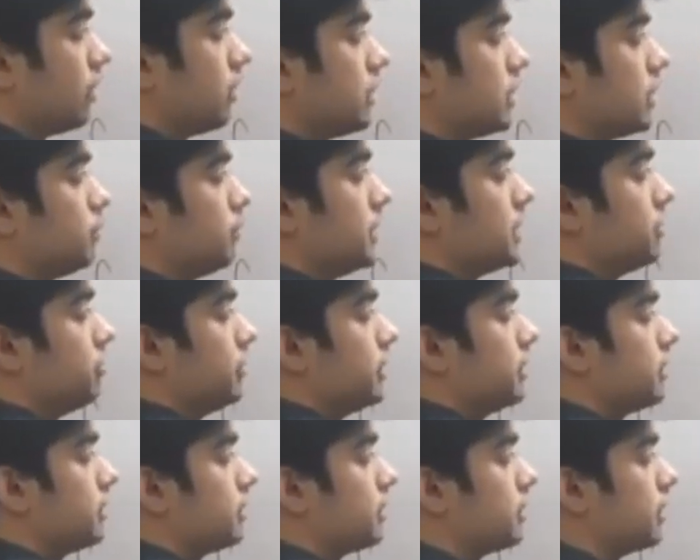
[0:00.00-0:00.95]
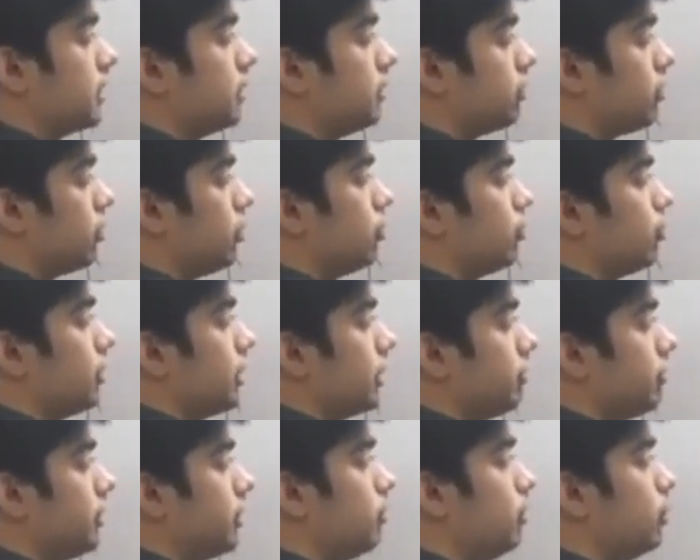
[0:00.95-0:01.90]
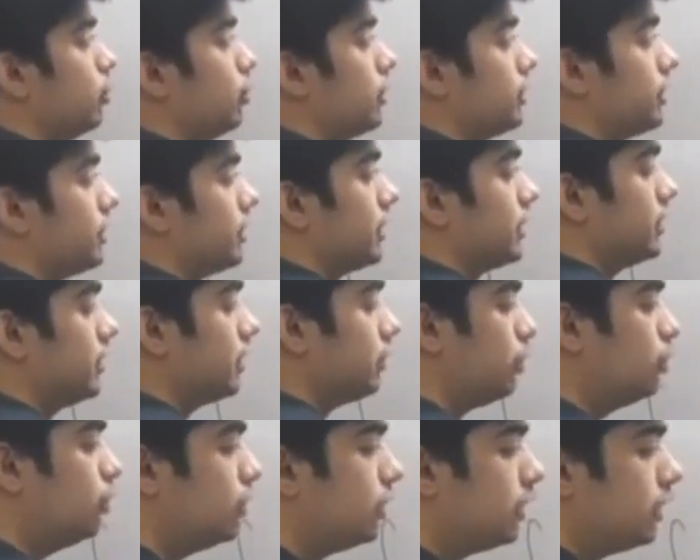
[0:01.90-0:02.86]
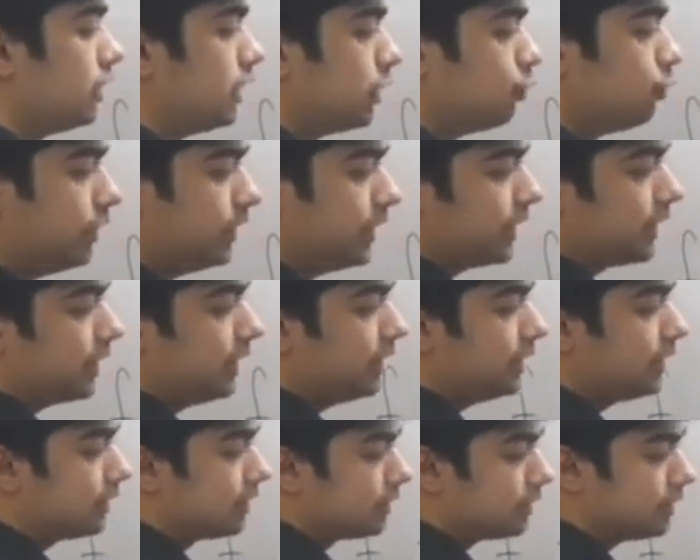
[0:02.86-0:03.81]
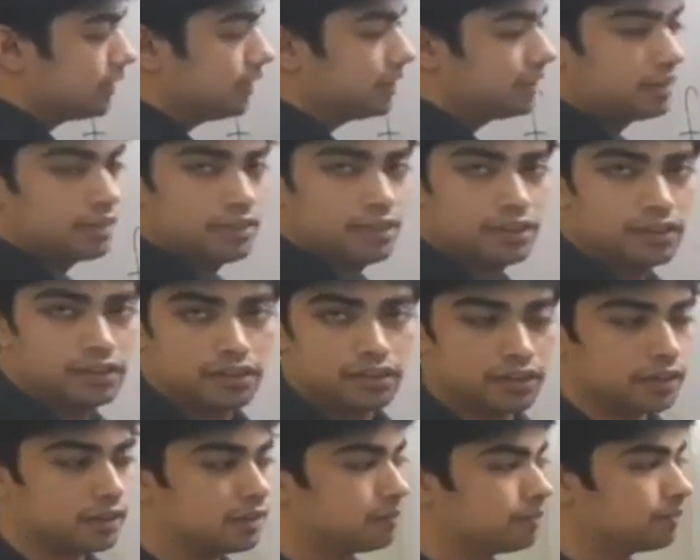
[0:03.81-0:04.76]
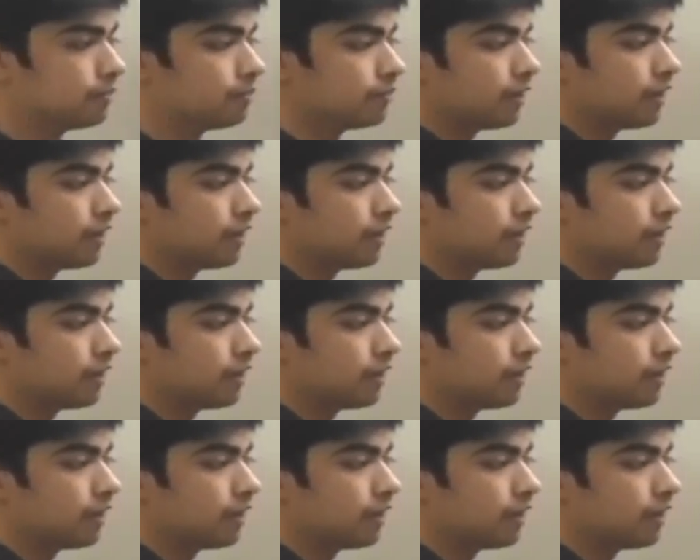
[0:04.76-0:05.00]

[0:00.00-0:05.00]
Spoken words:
specific curve of Fw versus Sw, we neglect this term.